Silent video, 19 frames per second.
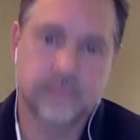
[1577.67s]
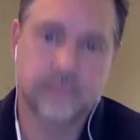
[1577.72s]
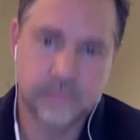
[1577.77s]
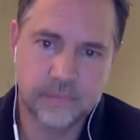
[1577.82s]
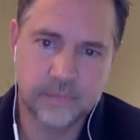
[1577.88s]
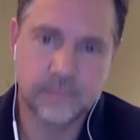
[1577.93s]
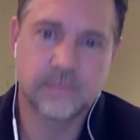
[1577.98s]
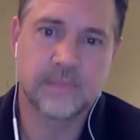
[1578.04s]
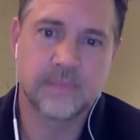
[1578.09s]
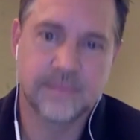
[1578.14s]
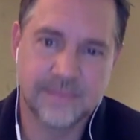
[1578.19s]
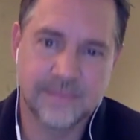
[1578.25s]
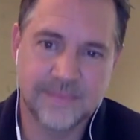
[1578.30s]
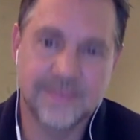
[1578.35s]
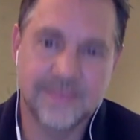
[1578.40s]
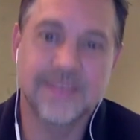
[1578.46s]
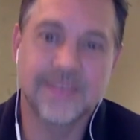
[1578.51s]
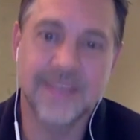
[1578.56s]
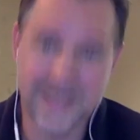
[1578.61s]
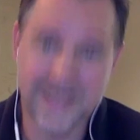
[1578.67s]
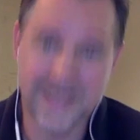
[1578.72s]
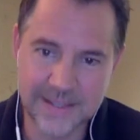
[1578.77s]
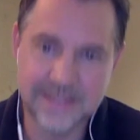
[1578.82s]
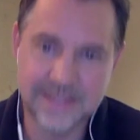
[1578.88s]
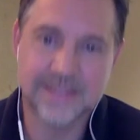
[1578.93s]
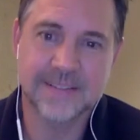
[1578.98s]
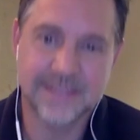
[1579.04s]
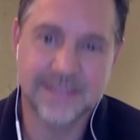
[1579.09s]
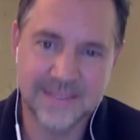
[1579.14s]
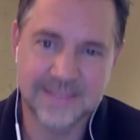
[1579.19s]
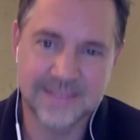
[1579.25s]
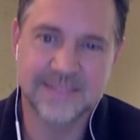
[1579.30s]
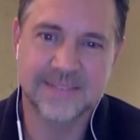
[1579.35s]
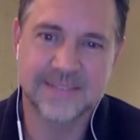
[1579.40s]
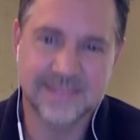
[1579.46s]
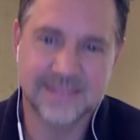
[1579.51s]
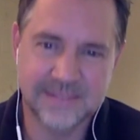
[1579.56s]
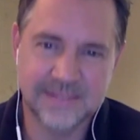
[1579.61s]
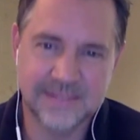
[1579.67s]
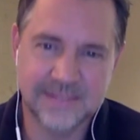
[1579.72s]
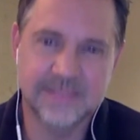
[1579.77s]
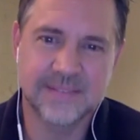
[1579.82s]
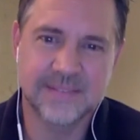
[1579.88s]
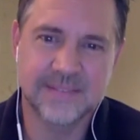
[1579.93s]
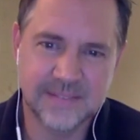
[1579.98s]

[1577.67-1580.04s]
us and yes. what we're going to do. But